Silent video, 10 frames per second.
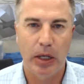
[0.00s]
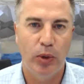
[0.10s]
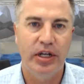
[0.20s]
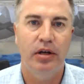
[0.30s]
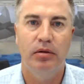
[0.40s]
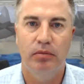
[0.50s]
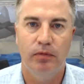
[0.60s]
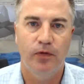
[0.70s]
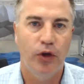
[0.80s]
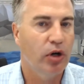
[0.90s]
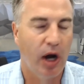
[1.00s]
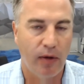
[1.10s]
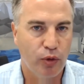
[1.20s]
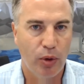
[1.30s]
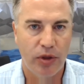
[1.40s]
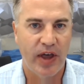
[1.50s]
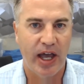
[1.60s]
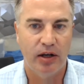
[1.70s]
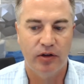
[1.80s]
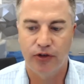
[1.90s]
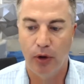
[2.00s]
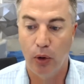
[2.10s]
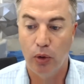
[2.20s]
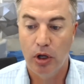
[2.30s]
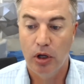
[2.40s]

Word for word: we didn't feel comfortable with that. So